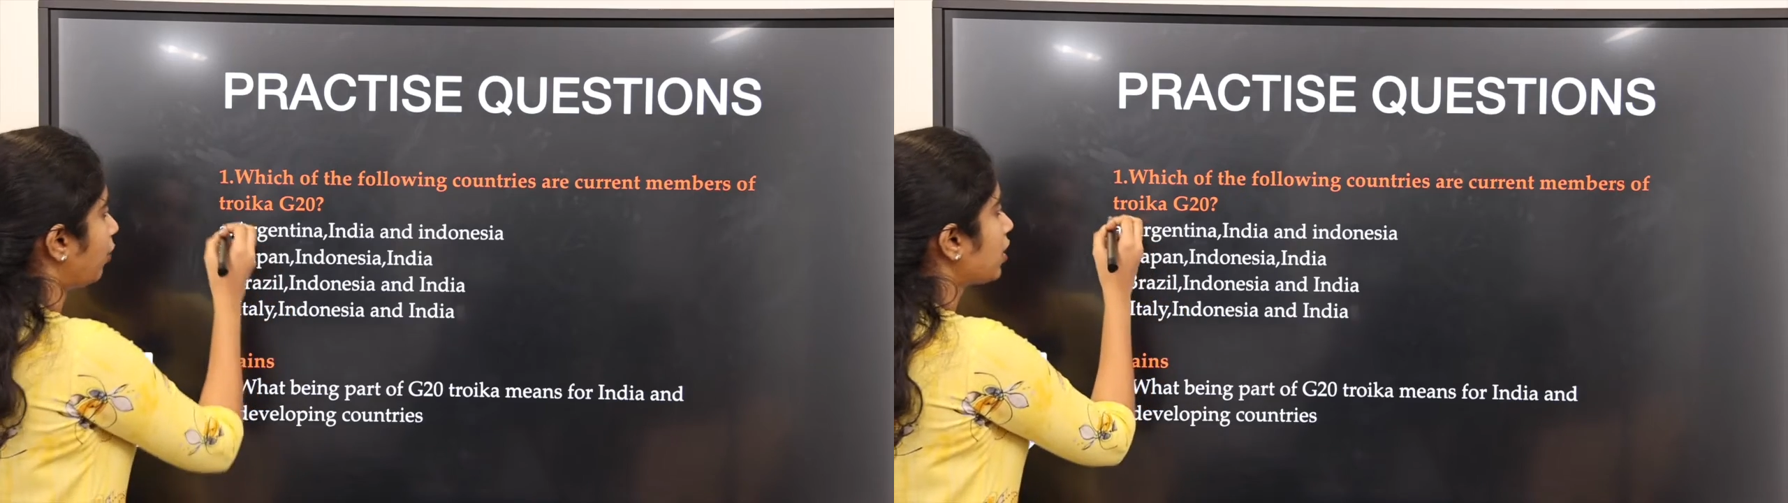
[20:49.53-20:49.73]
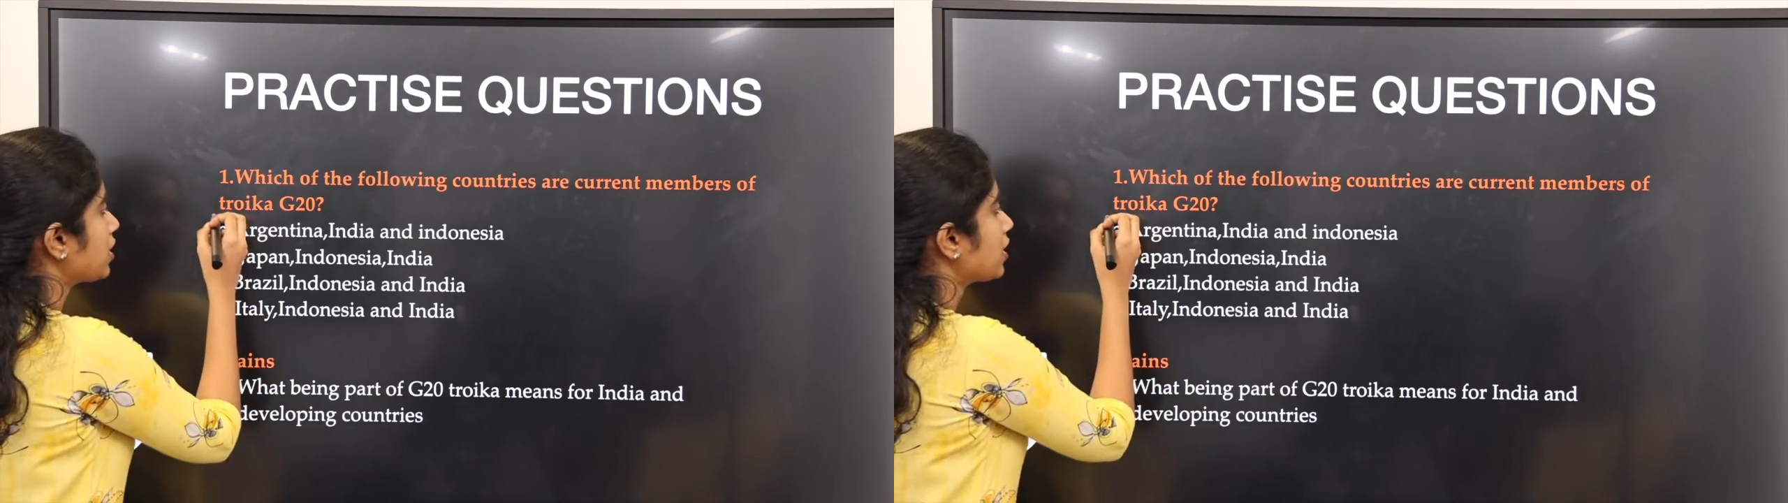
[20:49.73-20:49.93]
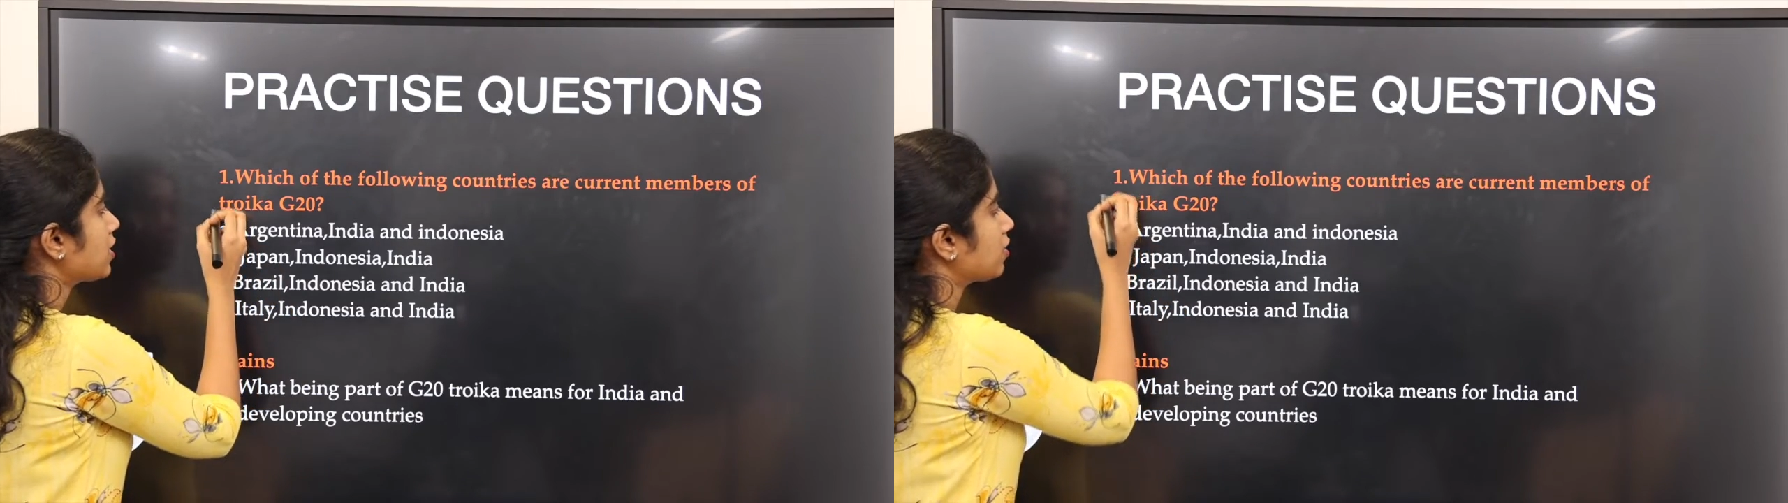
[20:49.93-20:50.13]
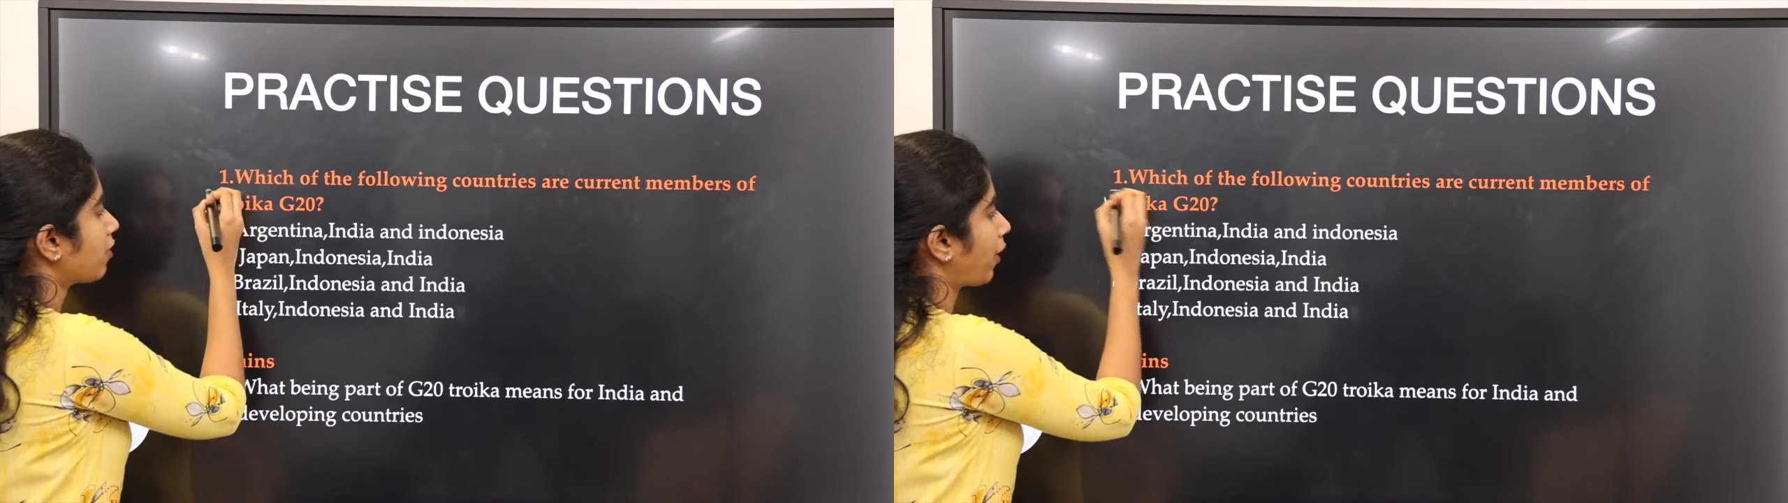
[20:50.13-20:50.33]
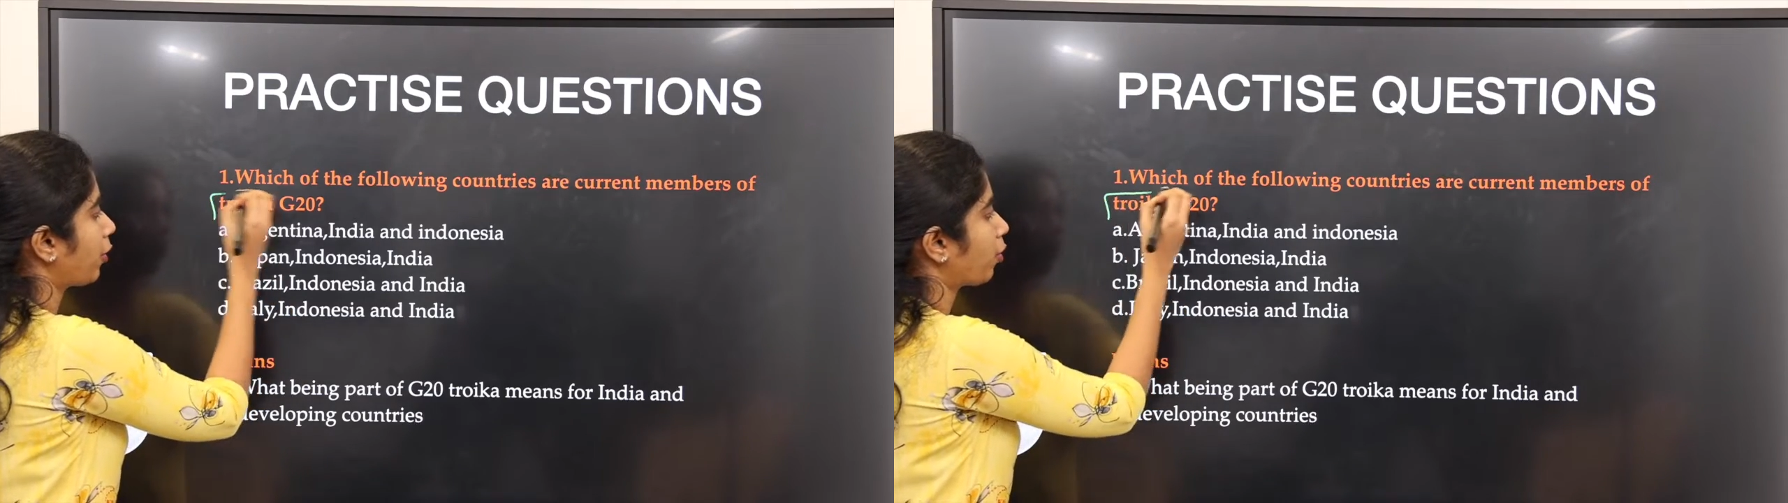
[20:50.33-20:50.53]
What is this
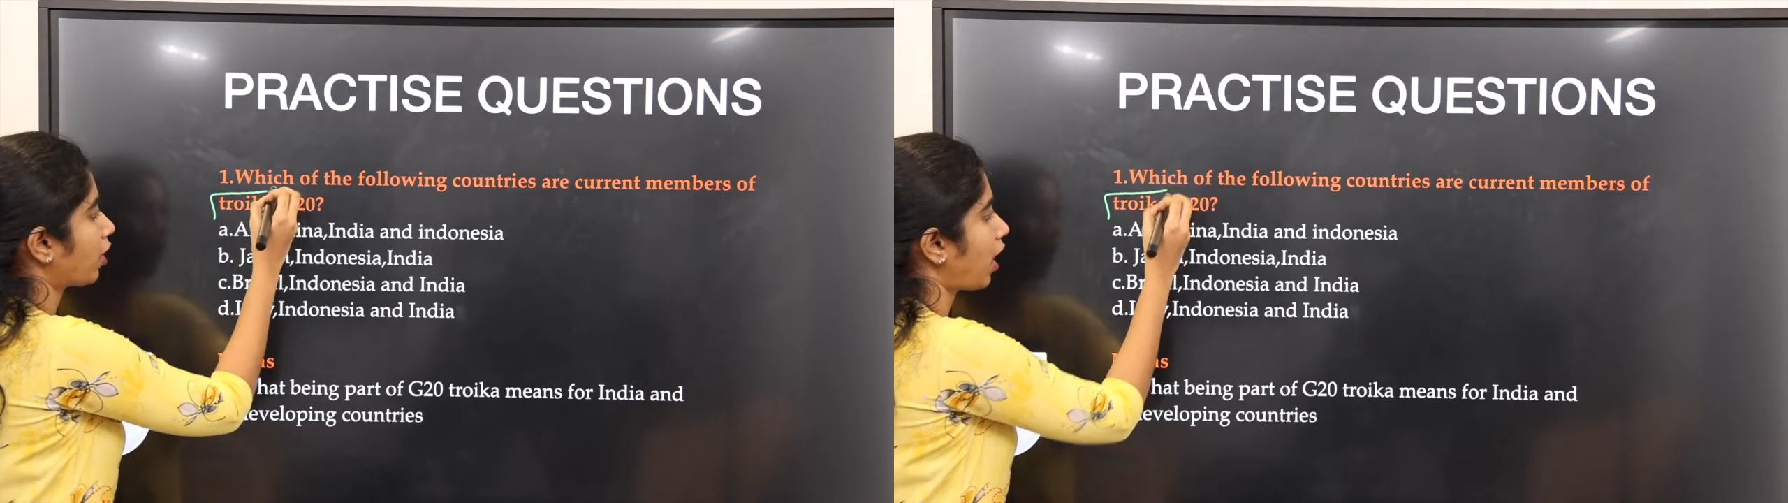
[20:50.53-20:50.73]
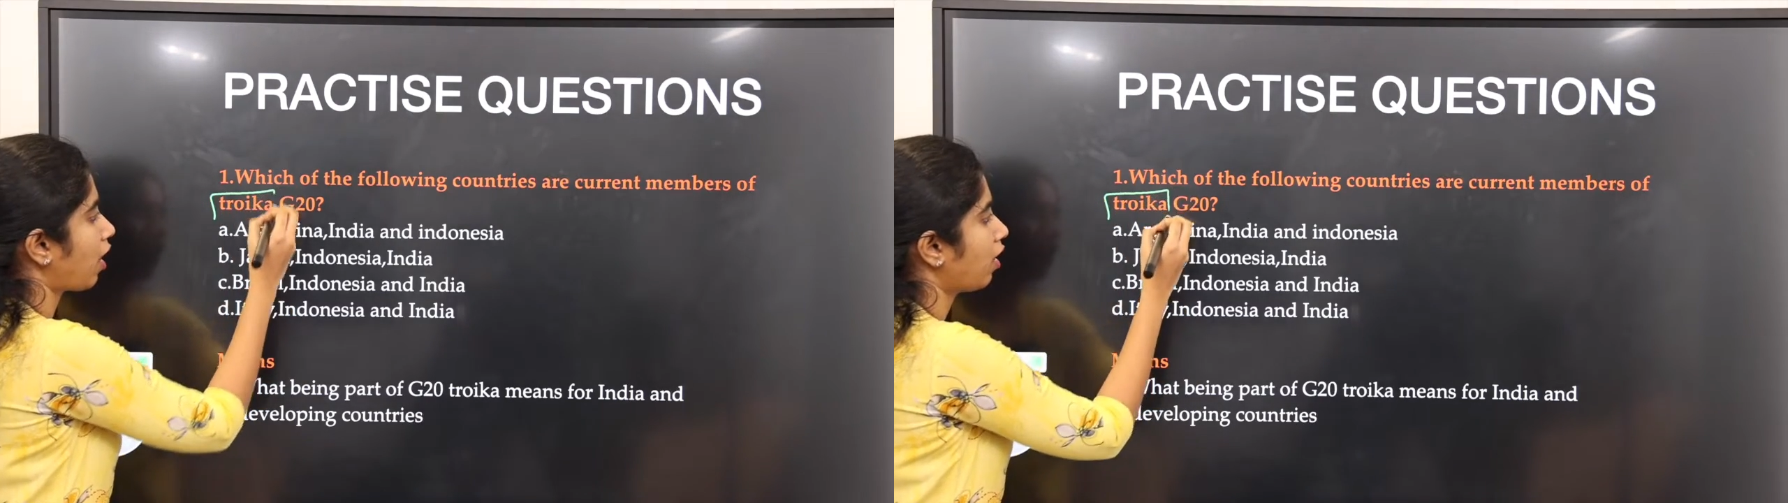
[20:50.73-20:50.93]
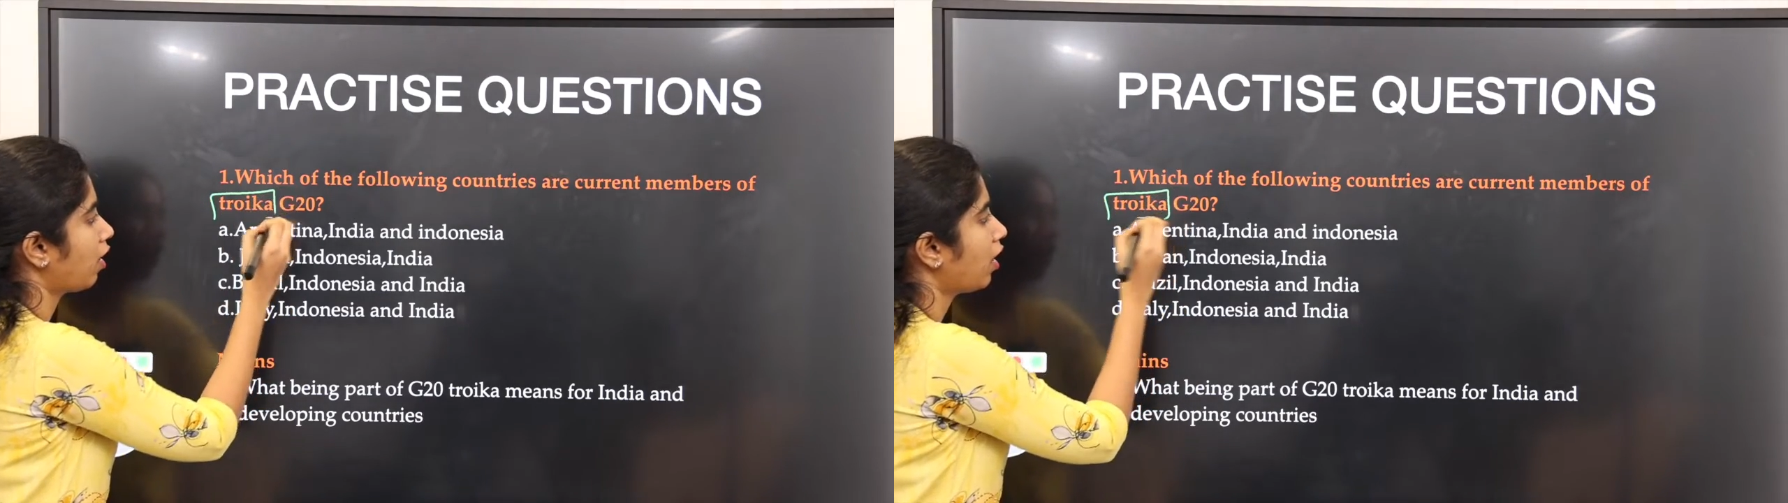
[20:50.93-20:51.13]
Trioca?